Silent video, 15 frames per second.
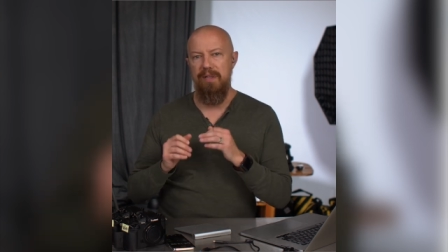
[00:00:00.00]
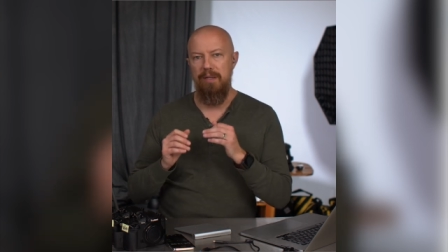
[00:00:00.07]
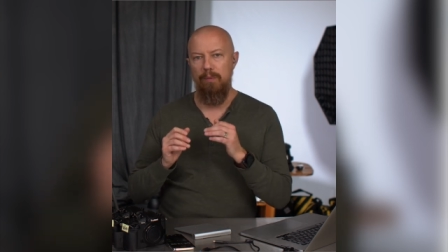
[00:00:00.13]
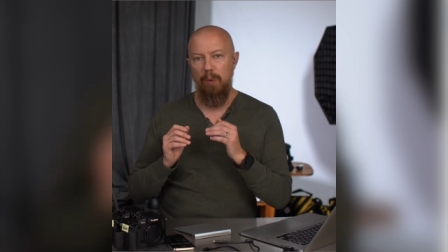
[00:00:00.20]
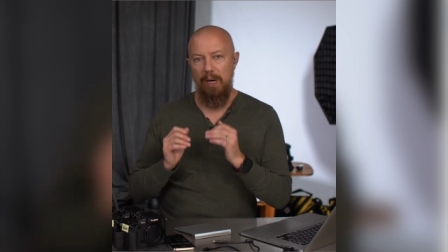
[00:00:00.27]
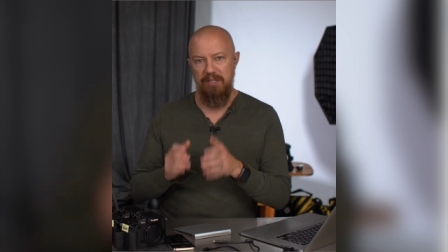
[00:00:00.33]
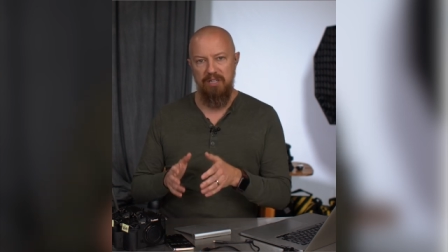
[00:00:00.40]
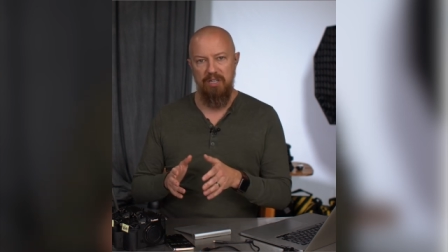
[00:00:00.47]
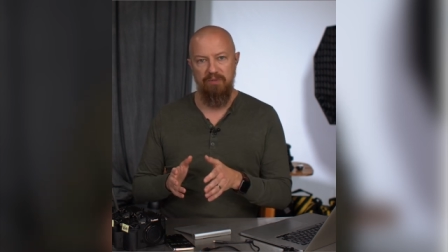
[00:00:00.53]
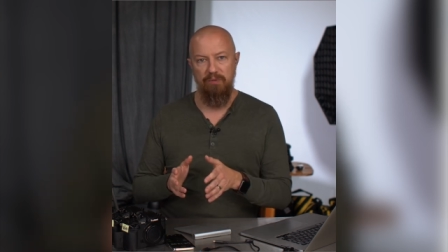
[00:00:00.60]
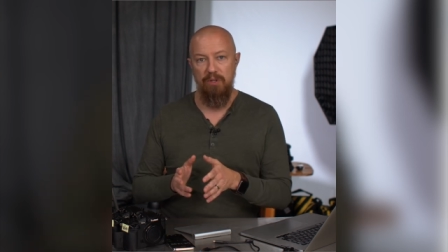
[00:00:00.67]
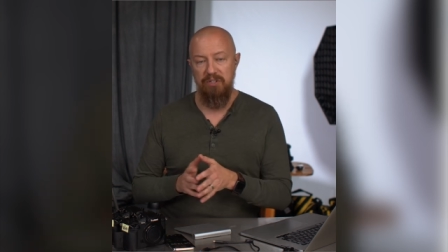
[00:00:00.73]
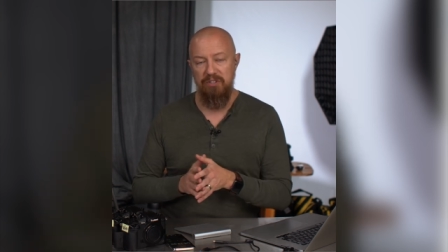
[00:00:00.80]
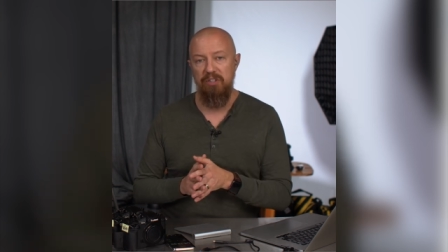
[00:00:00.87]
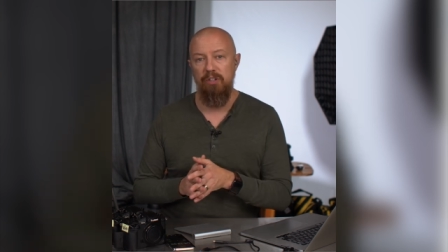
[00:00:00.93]
write test for
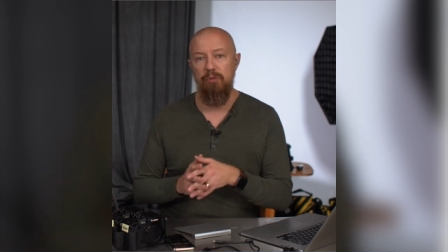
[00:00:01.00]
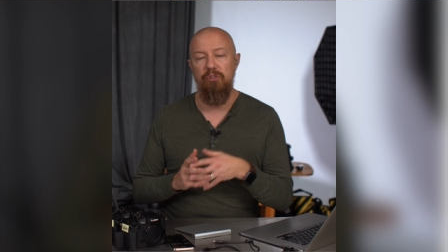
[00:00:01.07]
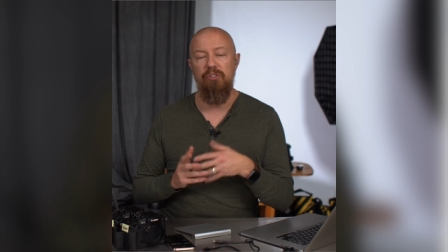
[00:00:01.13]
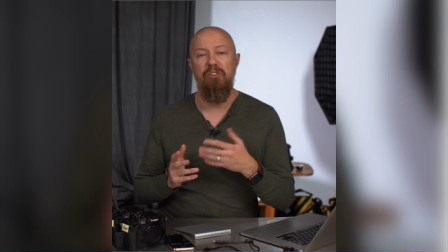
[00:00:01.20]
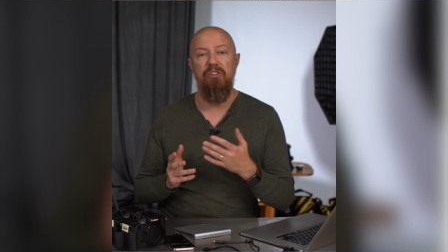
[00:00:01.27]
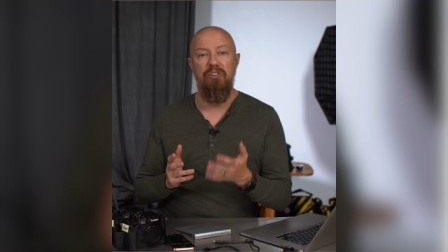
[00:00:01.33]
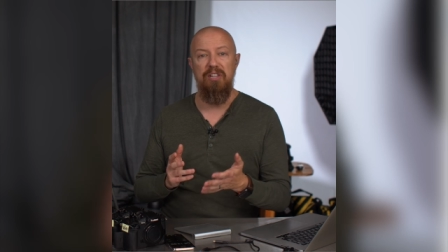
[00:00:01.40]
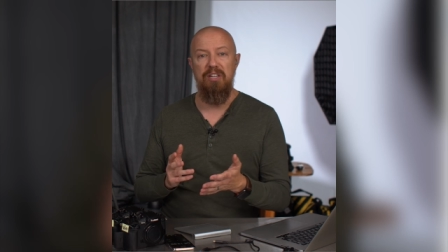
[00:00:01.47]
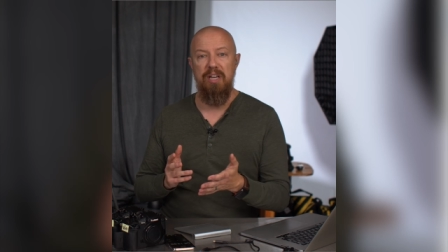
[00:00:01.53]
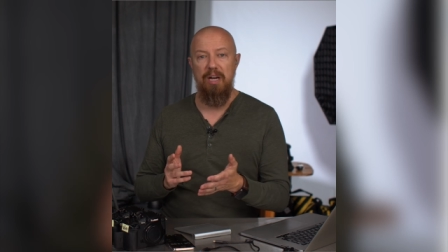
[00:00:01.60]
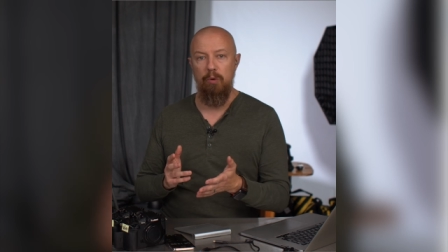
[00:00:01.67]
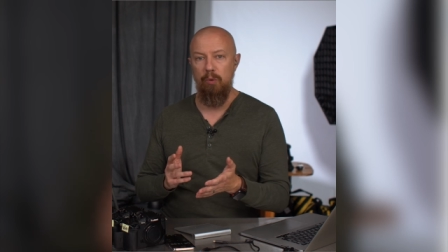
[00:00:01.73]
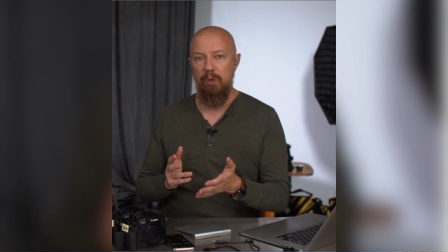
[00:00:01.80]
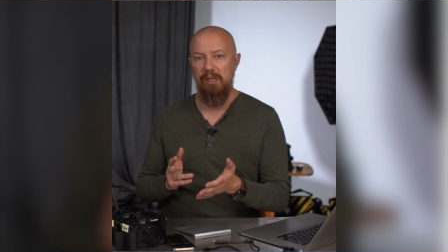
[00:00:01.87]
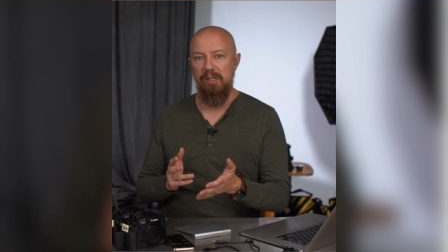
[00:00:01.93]
the stills is to see
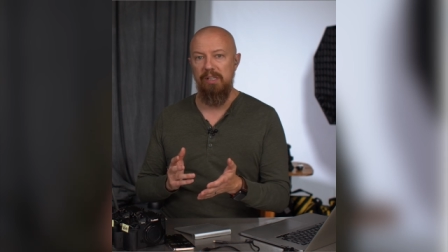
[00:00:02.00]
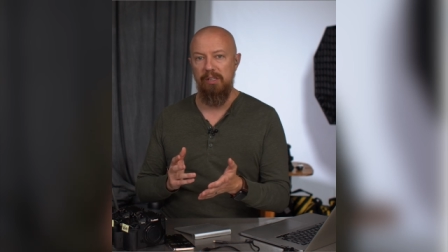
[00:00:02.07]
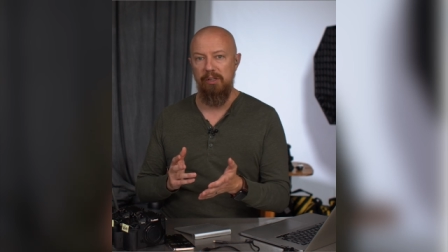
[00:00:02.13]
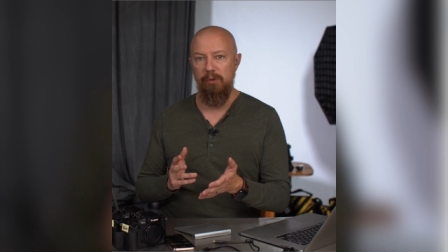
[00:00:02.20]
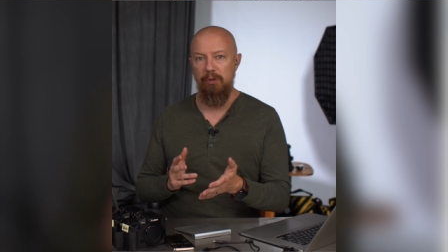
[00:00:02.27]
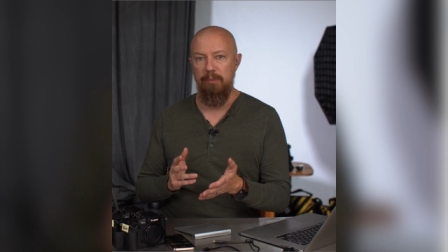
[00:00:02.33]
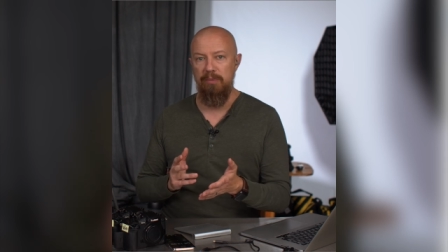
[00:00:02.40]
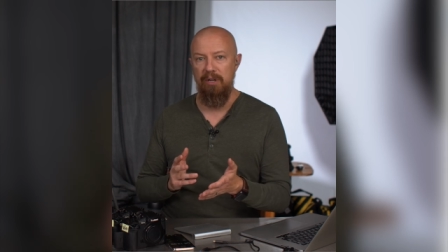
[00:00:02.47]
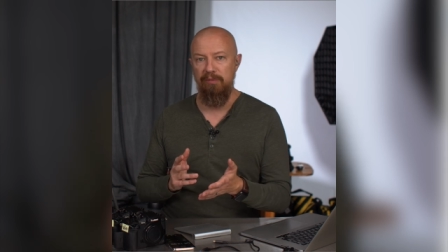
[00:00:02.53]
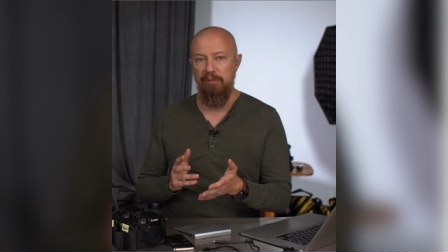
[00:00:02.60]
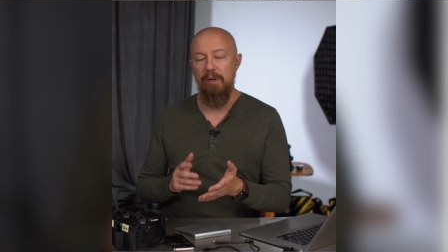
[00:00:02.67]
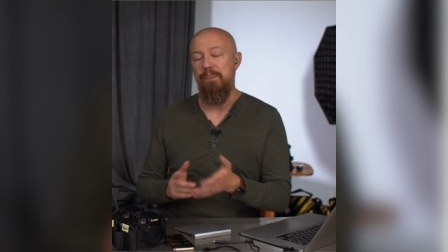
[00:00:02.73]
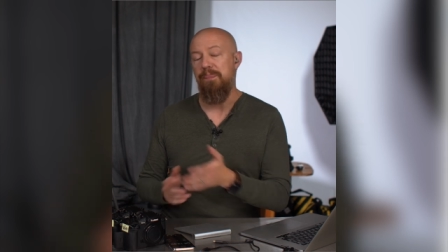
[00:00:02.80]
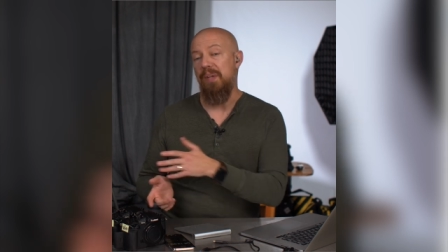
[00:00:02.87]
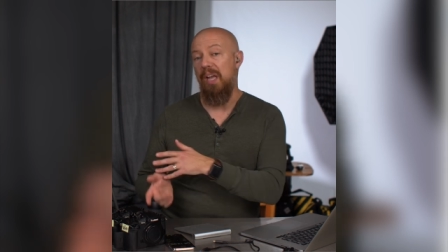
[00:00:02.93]
how quickly it cleared the buffer.